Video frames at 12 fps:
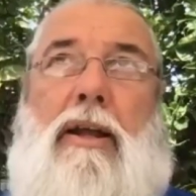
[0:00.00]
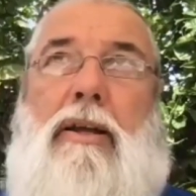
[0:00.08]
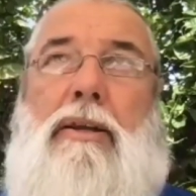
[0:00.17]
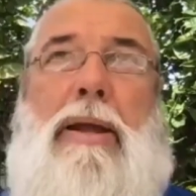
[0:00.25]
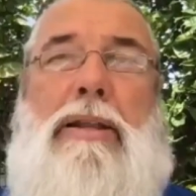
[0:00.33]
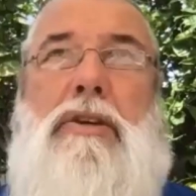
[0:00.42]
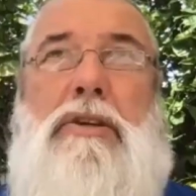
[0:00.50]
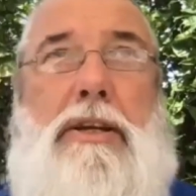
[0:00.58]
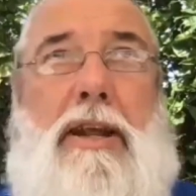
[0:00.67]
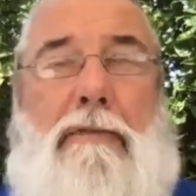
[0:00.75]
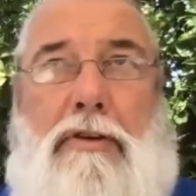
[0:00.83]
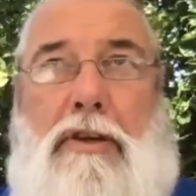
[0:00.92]
It depends on your
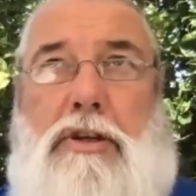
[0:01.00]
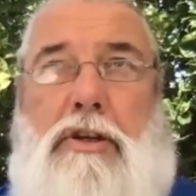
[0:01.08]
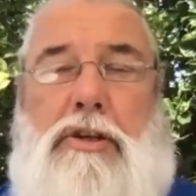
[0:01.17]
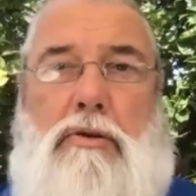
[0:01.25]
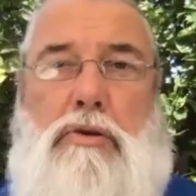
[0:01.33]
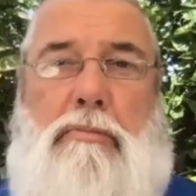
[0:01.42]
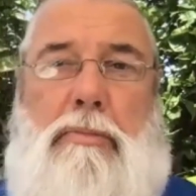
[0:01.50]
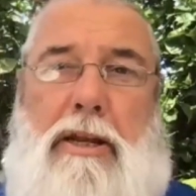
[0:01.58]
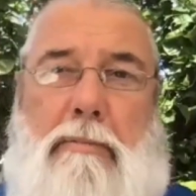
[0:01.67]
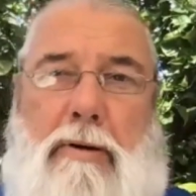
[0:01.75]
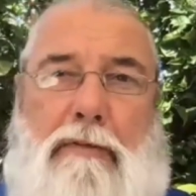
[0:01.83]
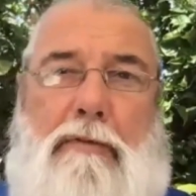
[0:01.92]
definition of social
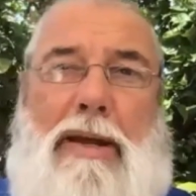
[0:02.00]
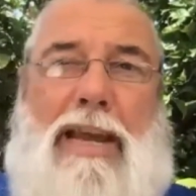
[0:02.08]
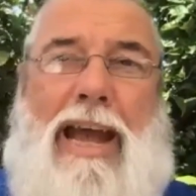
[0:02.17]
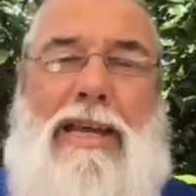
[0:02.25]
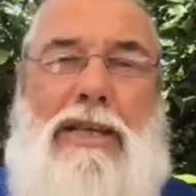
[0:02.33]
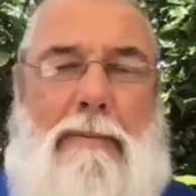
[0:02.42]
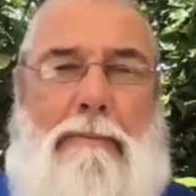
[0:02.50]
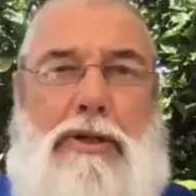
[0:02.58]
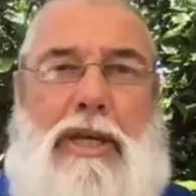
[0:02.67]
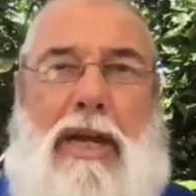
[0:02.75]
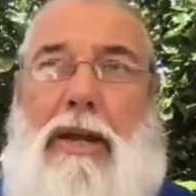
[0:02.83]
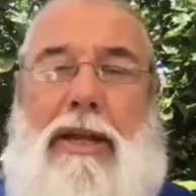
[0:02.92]
media, but for me,
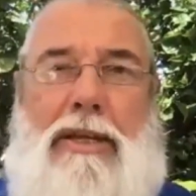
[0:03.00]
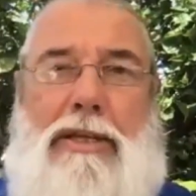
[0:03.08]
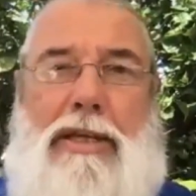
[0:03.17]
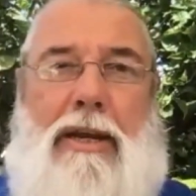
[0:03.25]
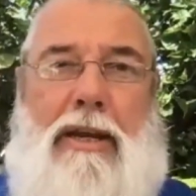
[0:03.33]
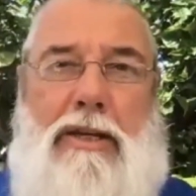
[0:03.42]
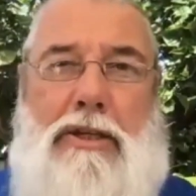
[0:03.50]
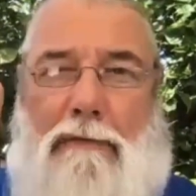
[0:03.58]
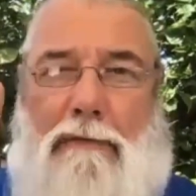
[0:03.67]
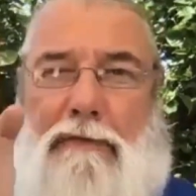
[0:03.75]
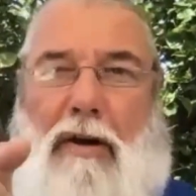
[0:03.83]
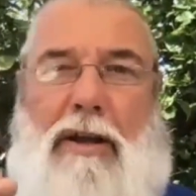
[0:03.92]
80% of LinkedIn is to
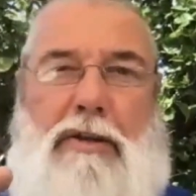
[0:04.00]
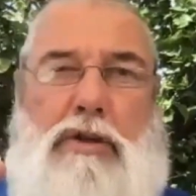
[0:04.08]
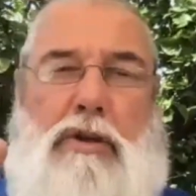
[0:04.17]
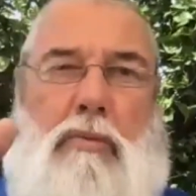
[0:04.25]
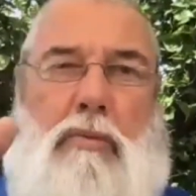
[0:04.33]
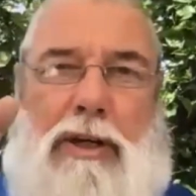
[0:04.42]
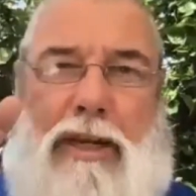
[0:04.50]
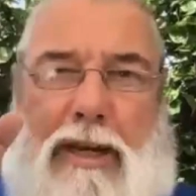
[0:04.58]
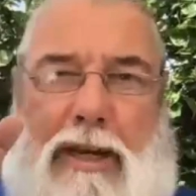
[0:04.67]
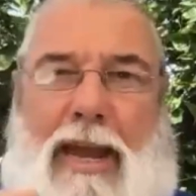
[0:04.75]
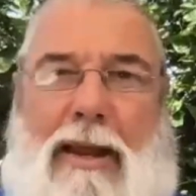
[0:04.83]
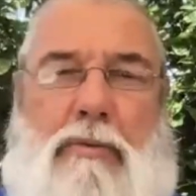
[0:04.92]
find someone,
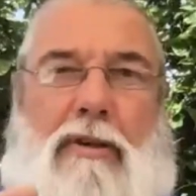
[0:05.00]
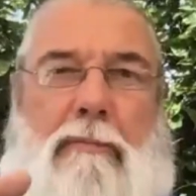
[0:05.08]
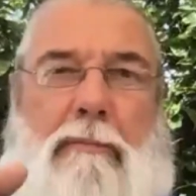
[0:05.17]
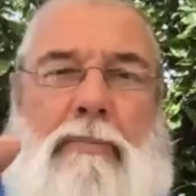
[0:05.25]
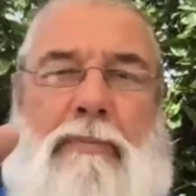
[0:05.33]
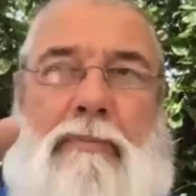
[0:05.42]
connect with them,